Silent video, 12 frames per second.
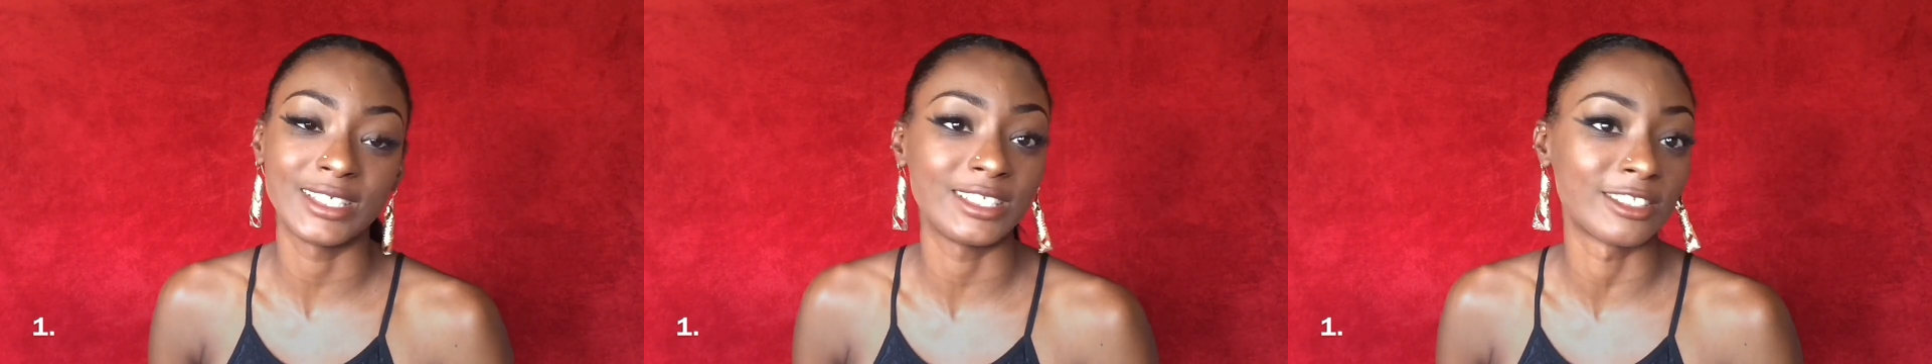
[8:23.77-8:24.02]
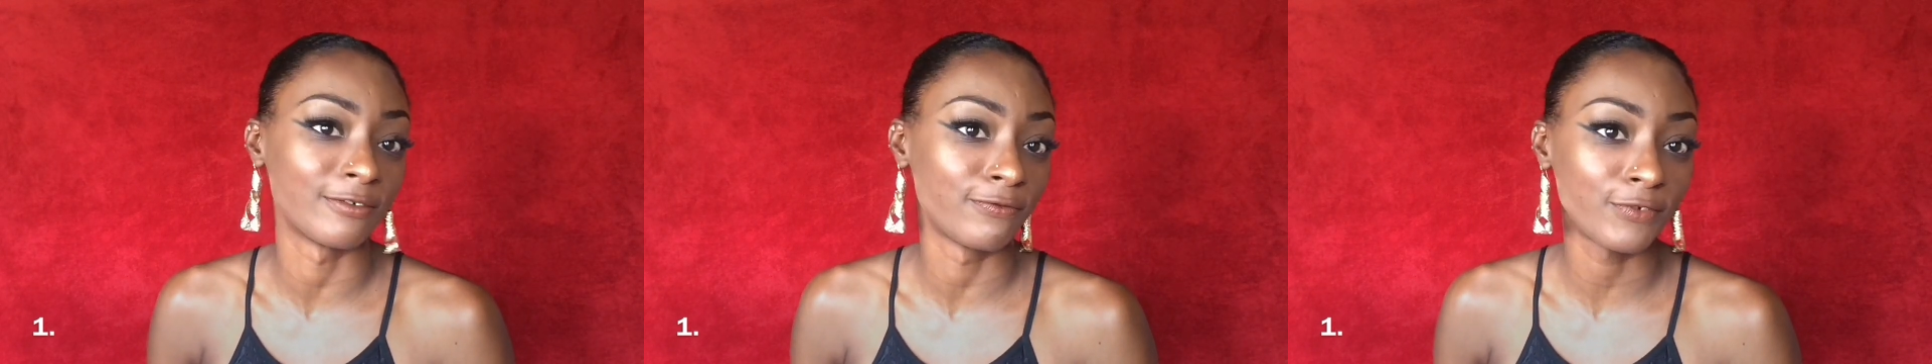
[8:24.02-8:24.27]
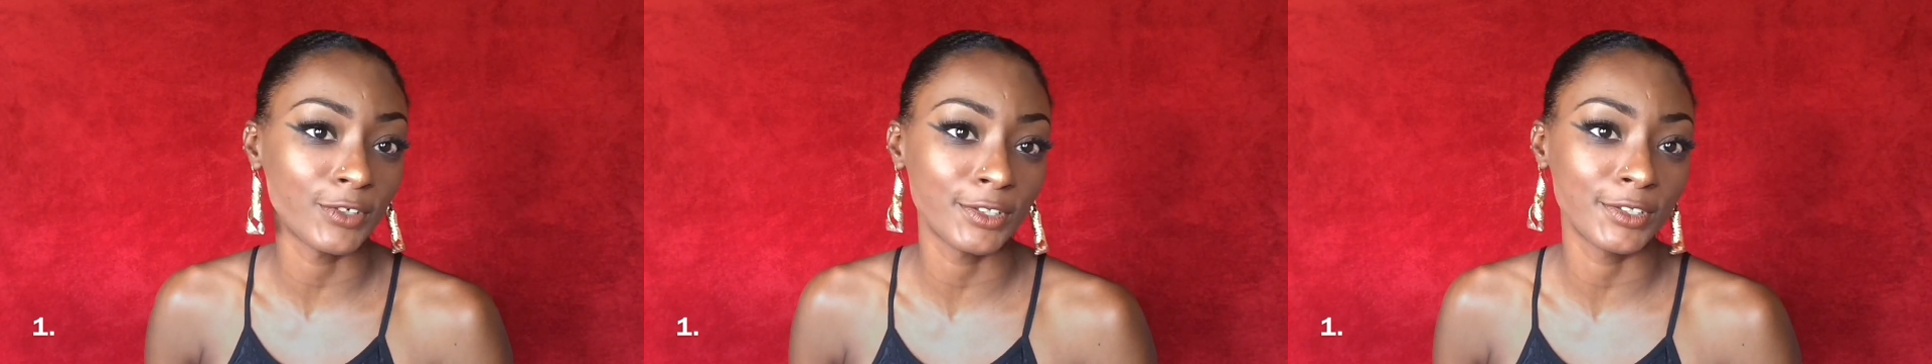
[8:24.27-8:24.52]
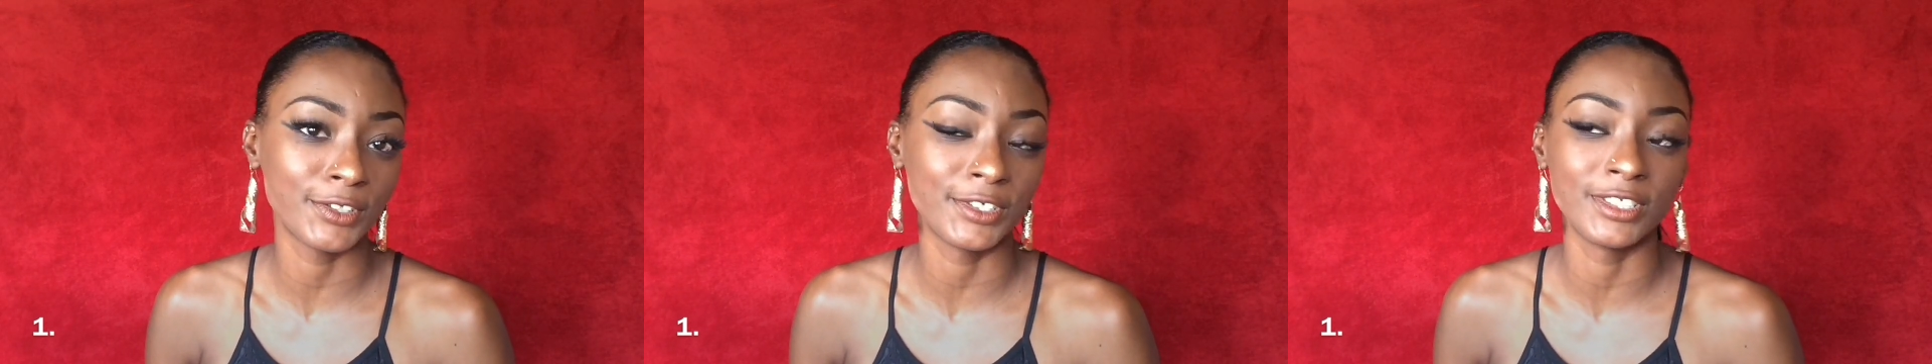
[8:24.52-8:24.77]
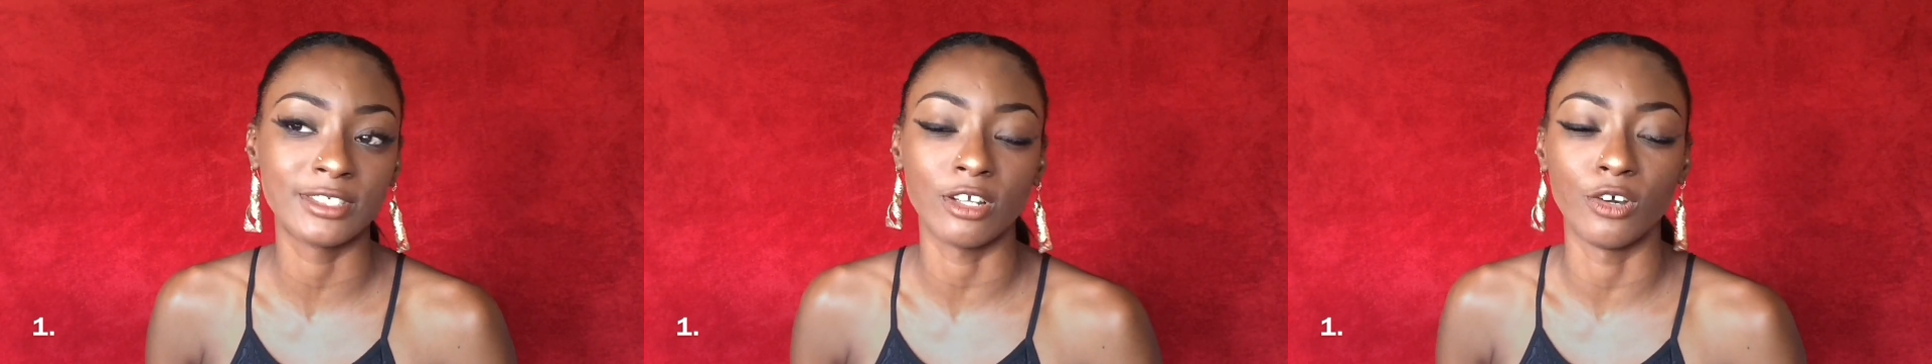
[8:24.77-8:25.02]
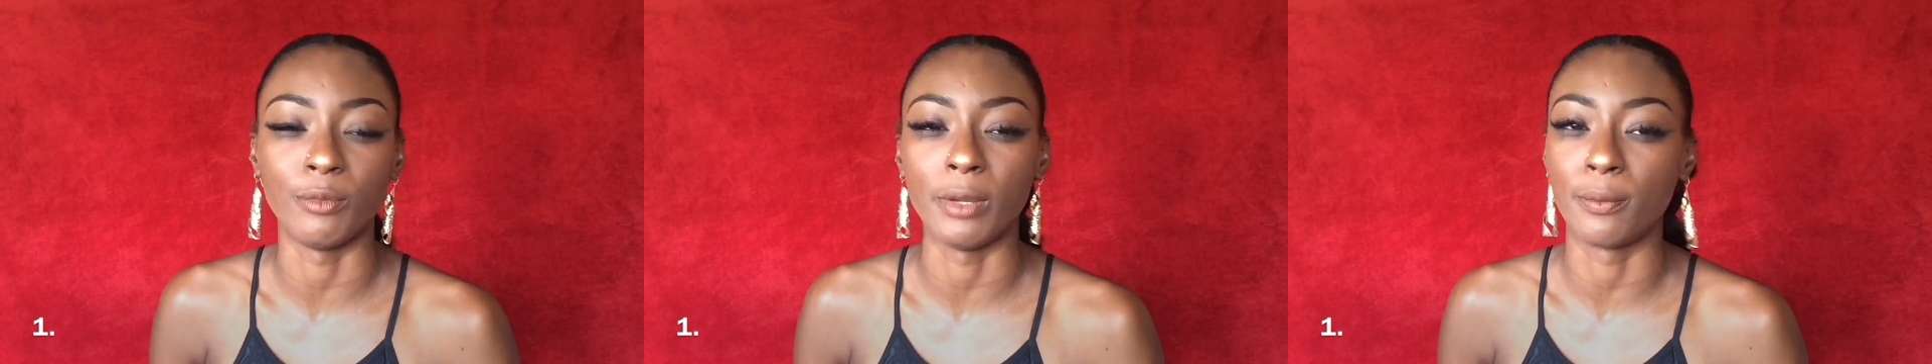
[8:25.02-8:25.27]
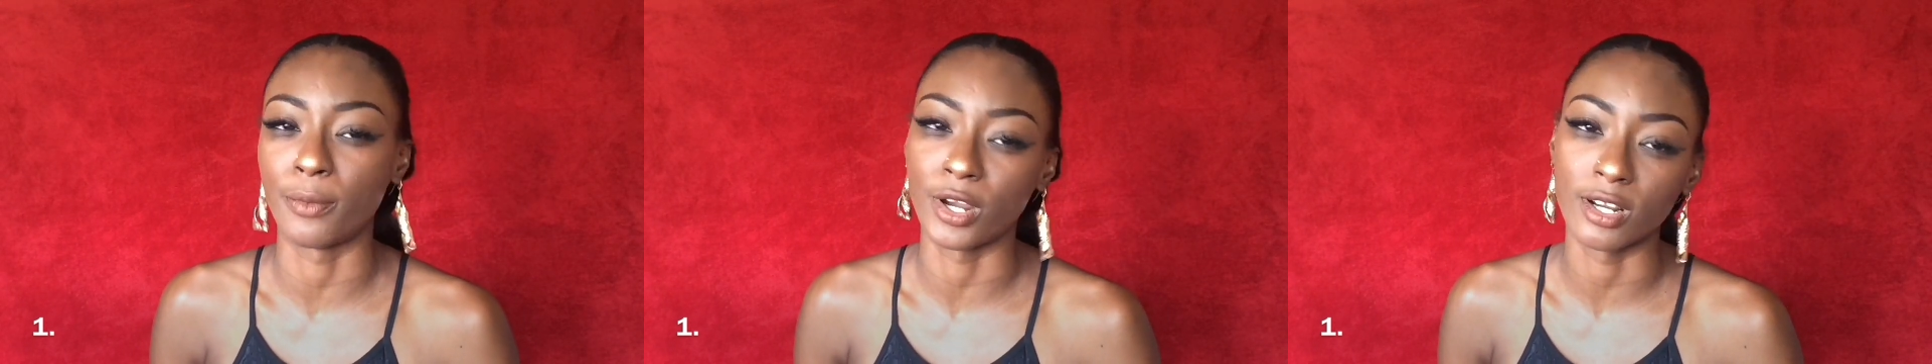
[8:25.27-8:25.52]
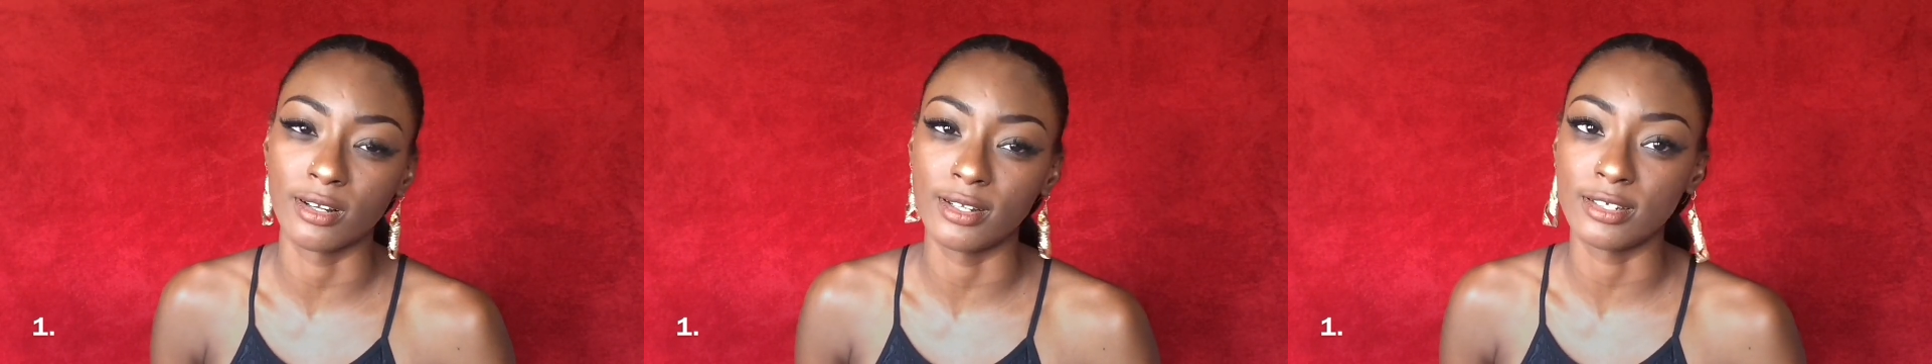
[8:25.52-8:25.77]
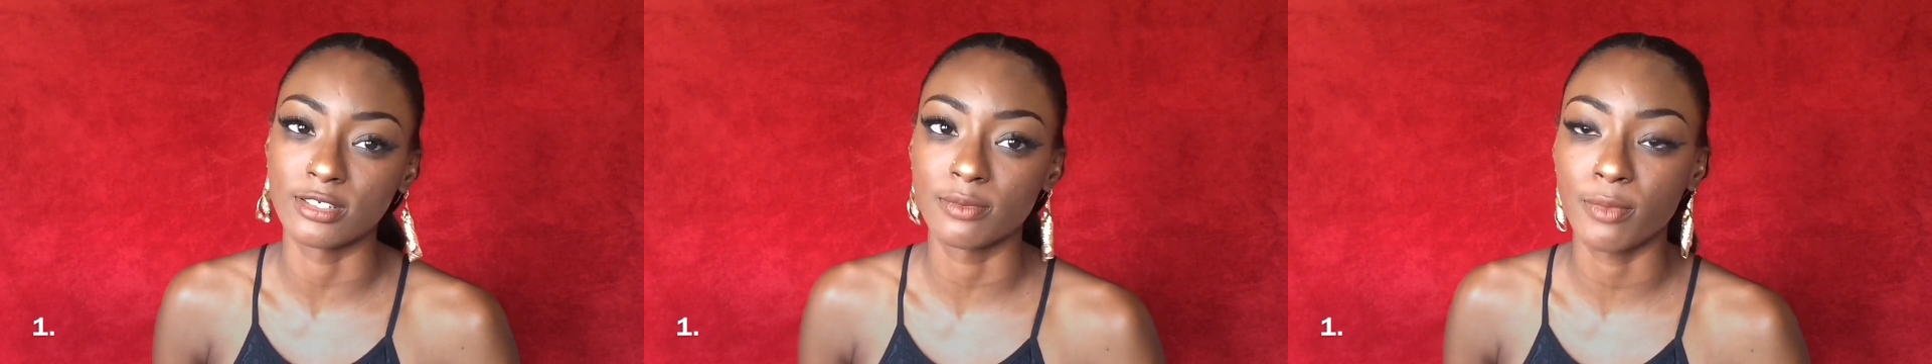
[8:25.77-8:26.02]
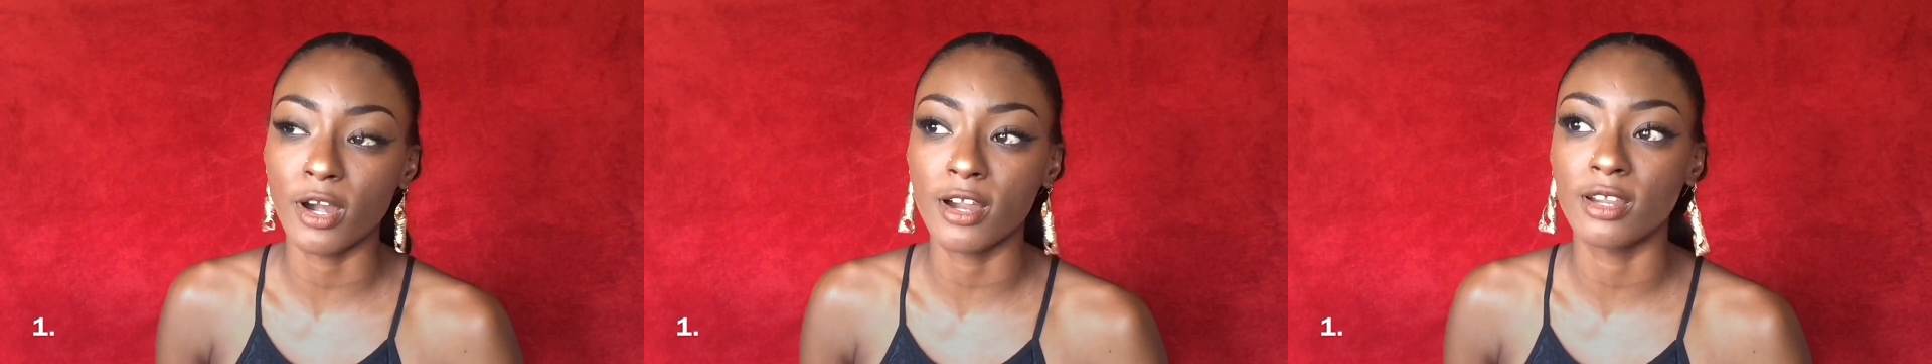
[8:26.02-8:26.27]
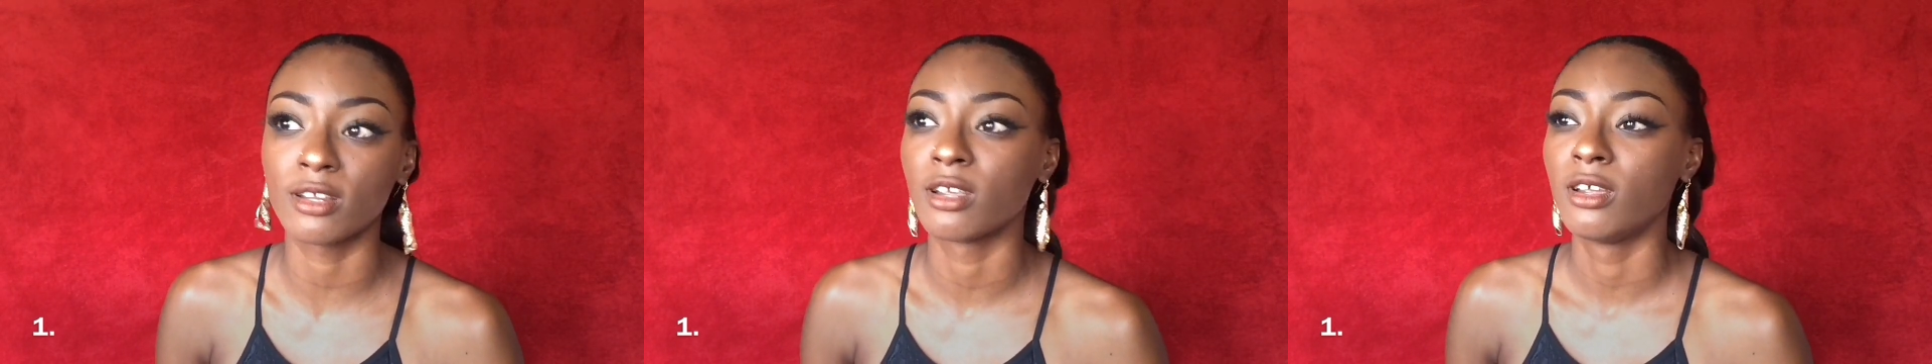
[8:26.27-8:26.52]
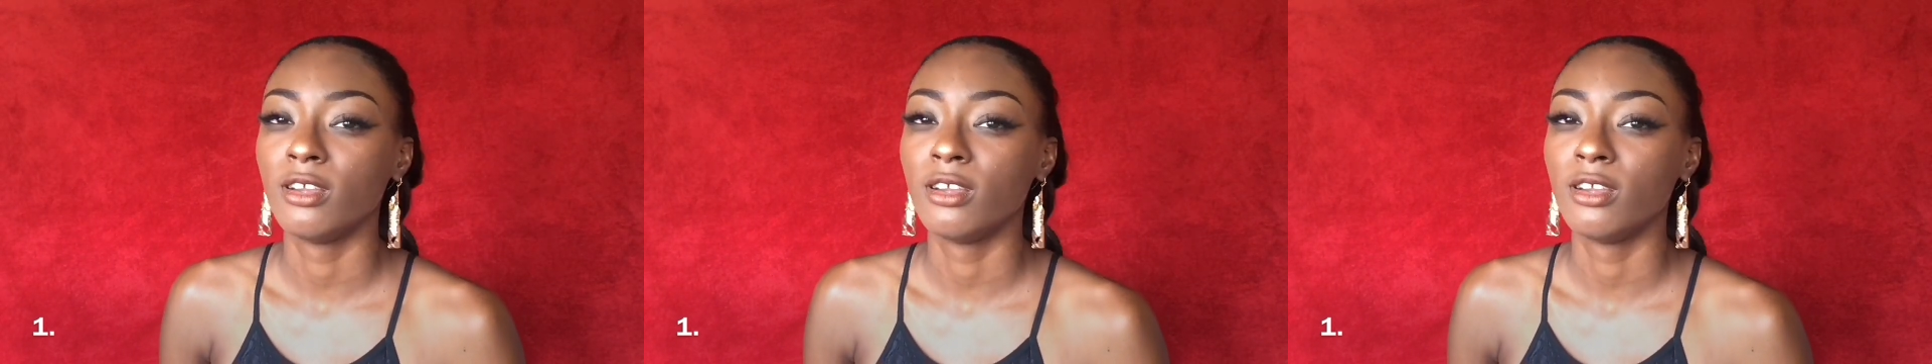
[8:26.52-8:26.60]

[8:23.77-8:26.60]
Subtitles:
take some photos of by Barclays Park,